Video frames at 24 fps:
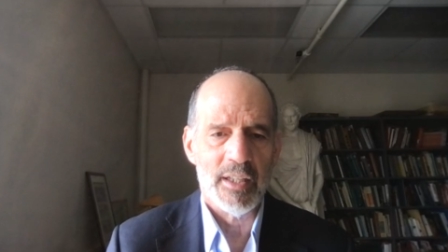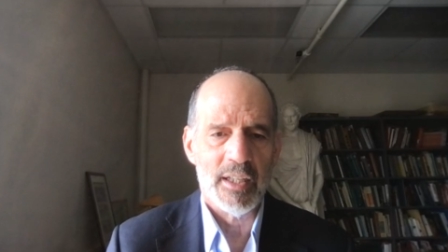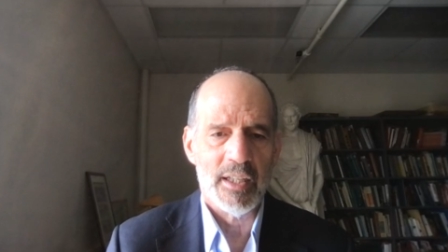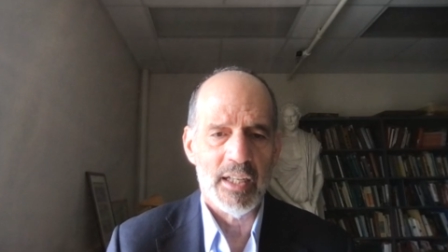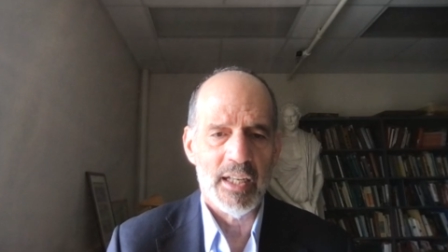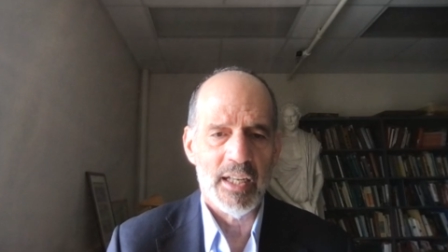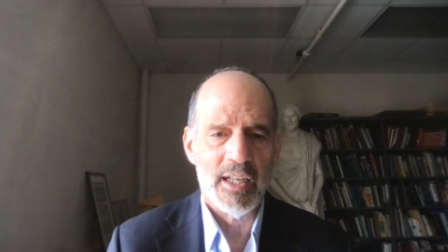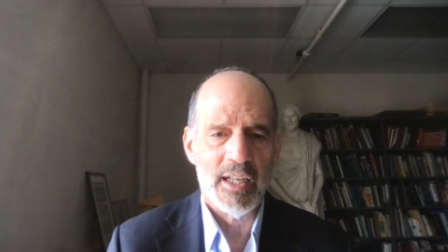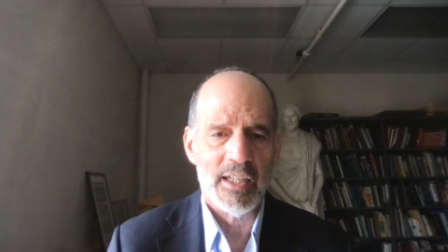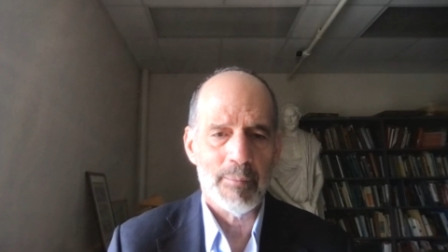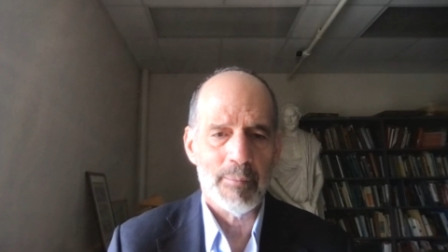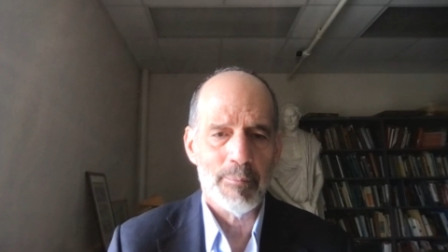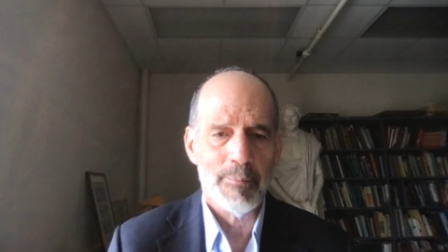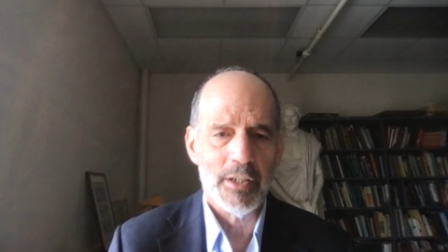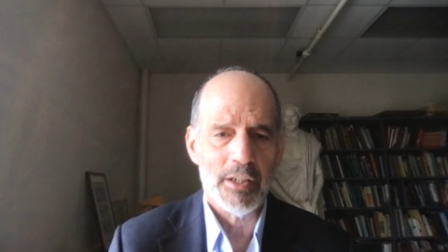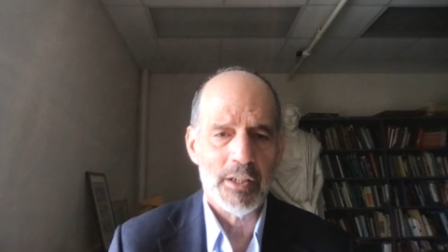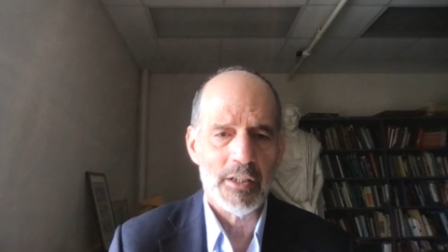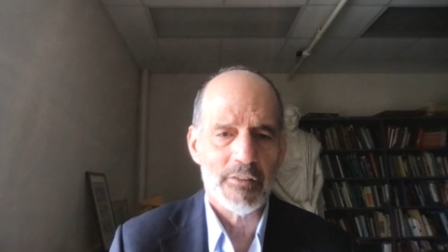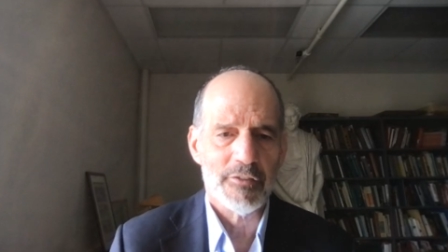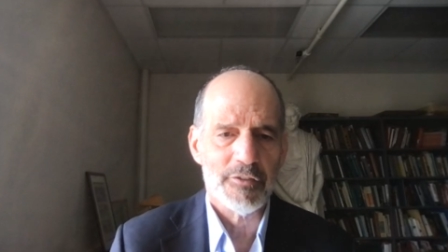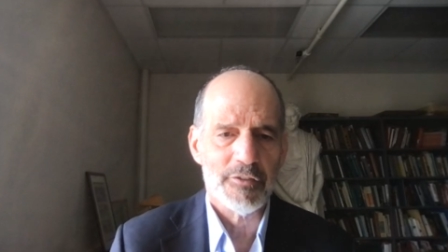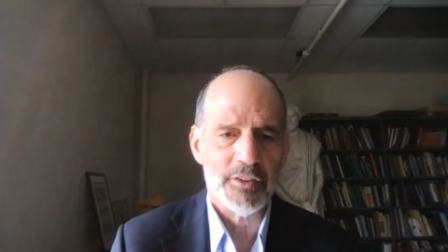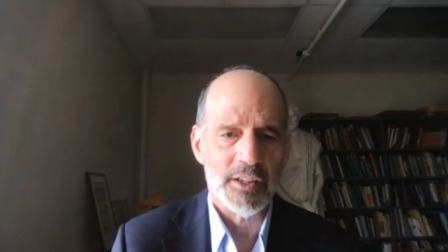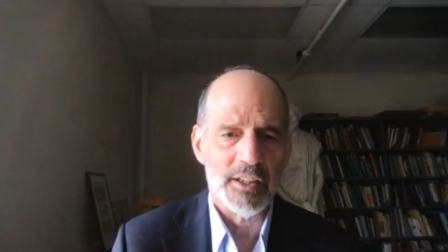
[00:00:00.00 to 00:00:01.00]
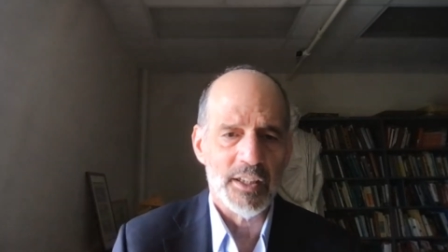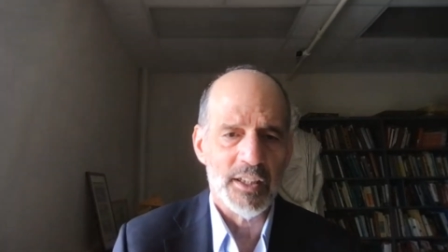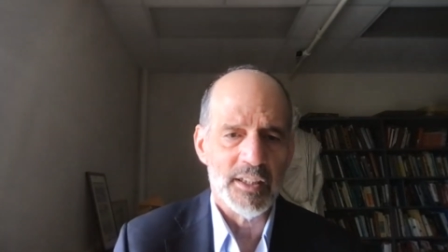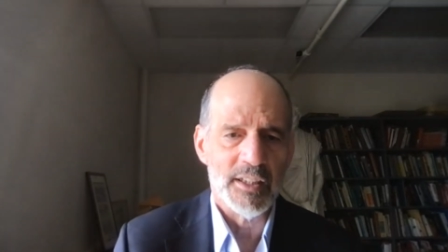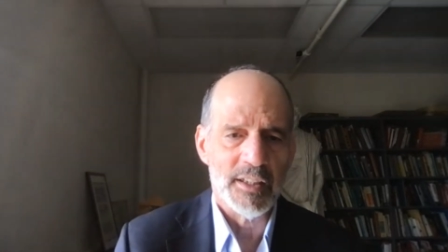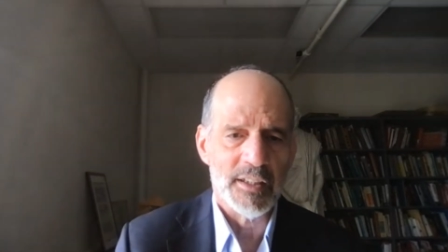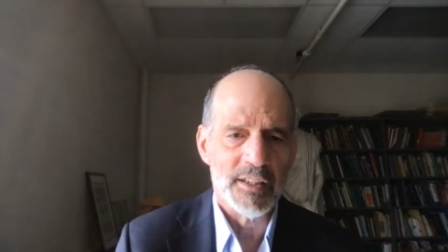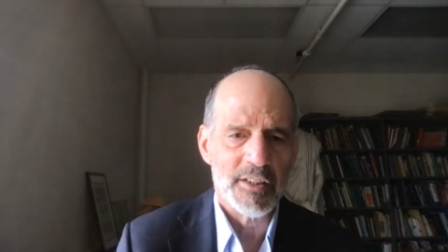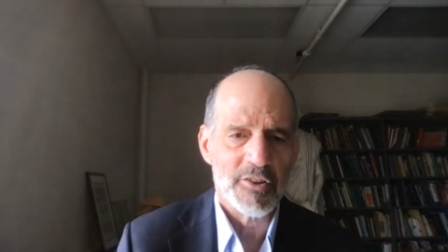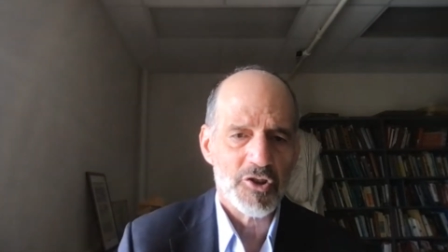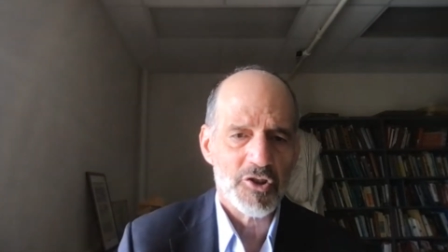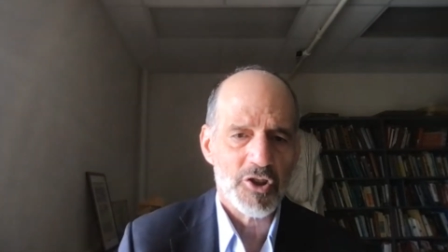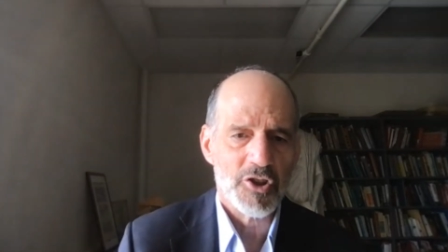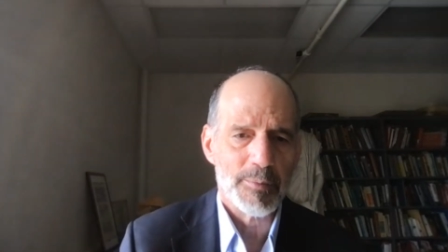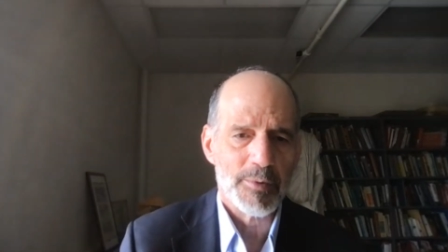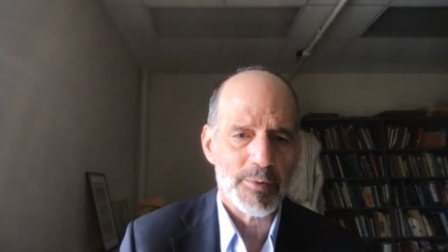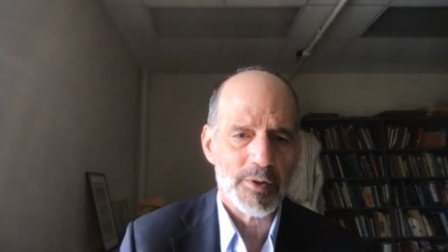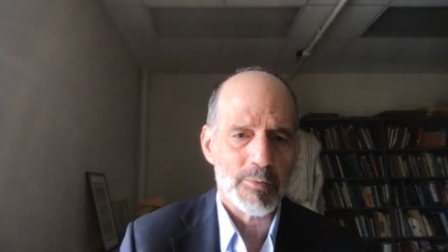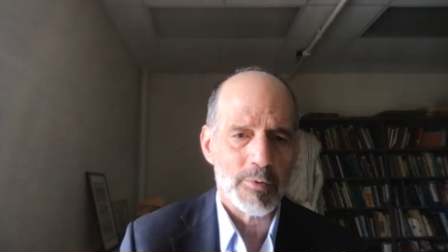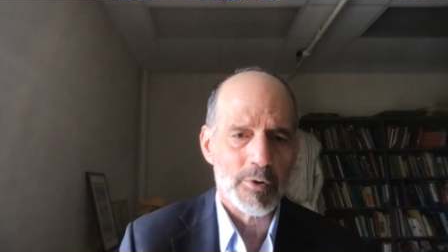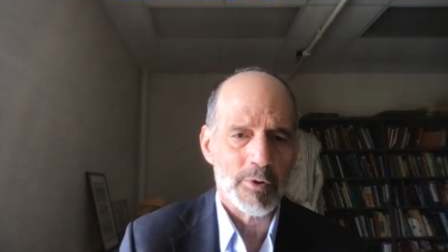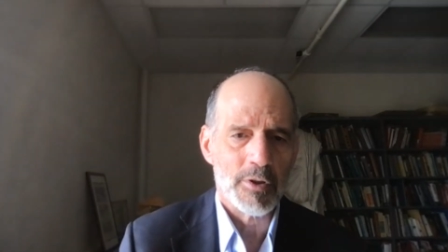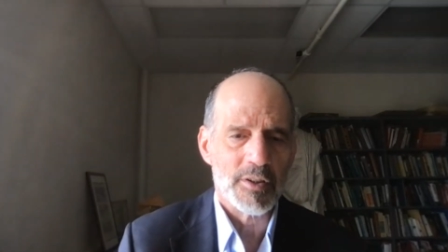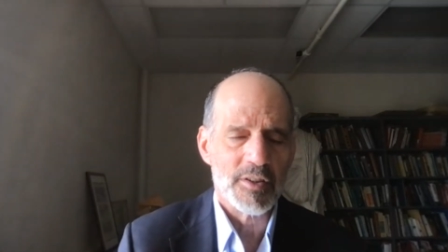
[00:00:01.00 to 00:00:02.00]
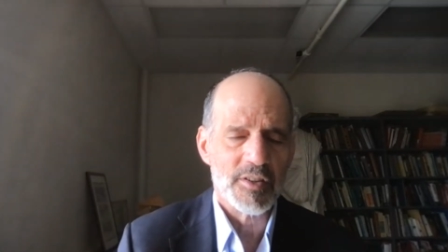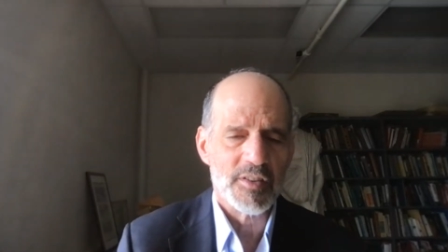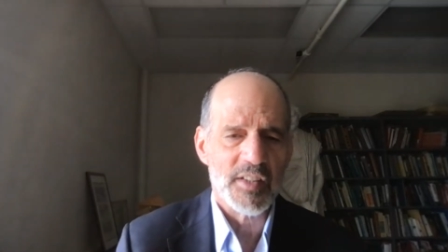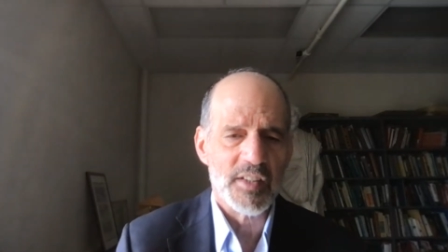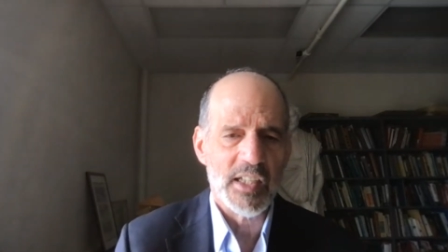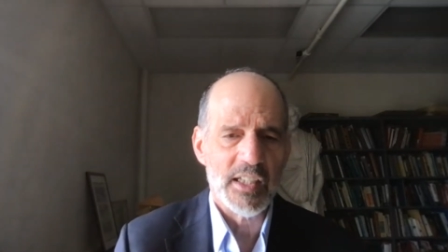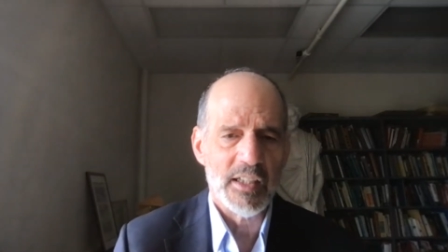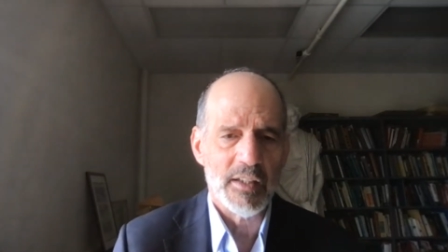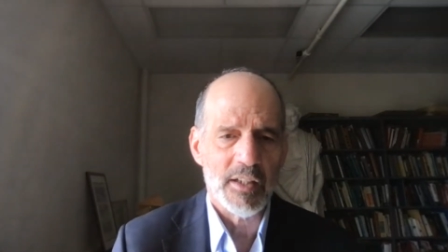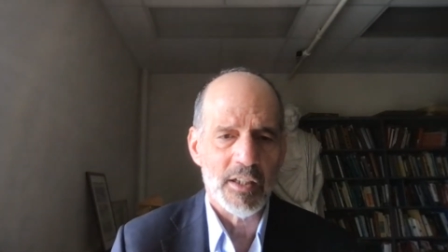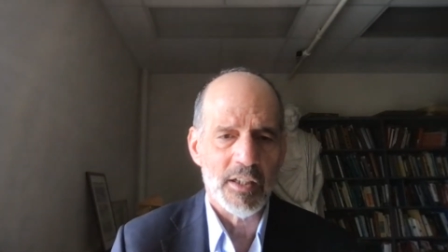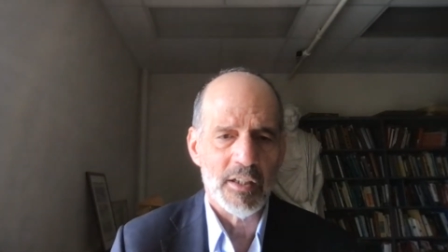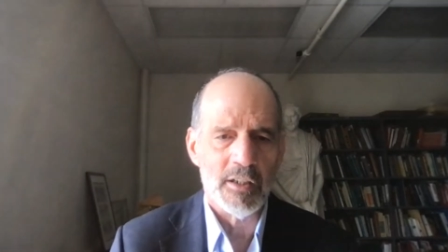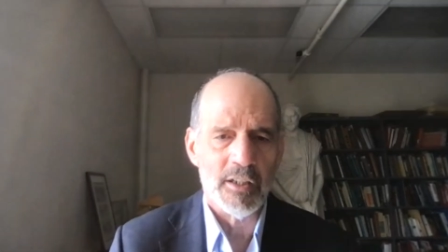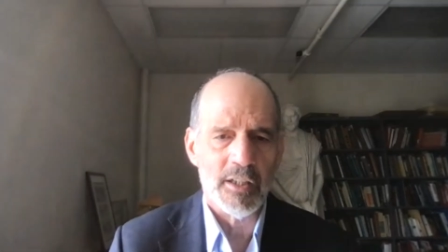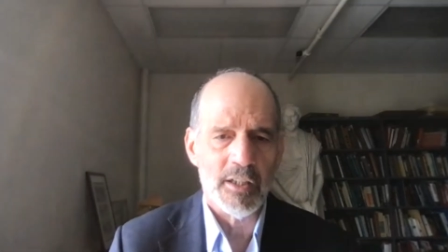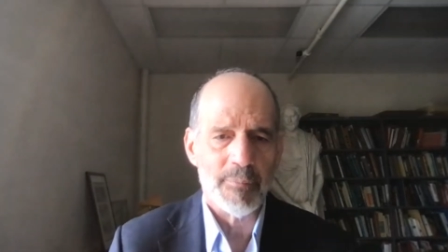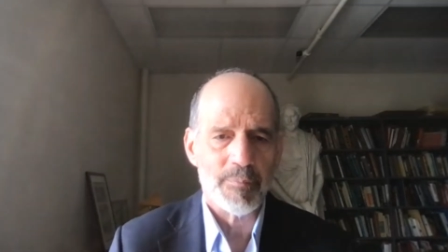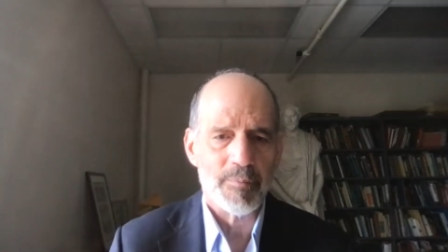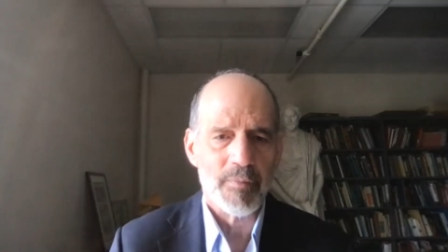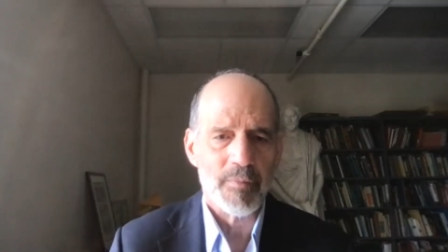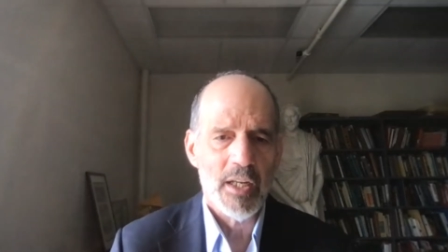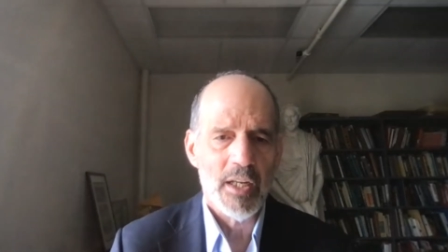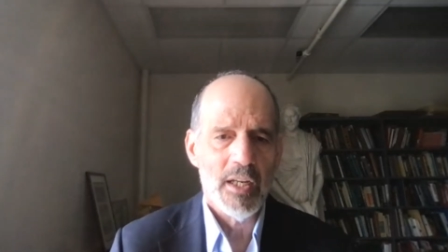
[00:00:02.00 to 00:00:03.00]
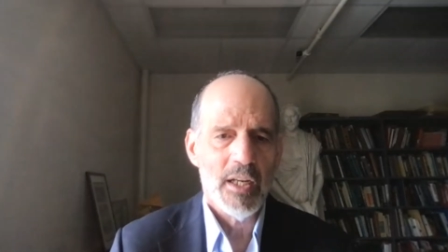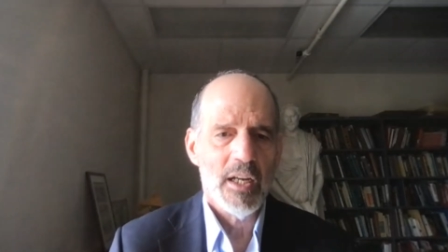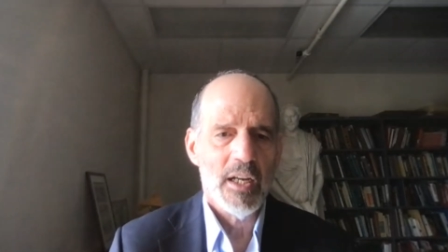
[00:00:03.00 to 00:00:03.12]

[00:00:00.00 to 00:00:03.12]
They had a bigger fleet, and their ships were state-of-the-art.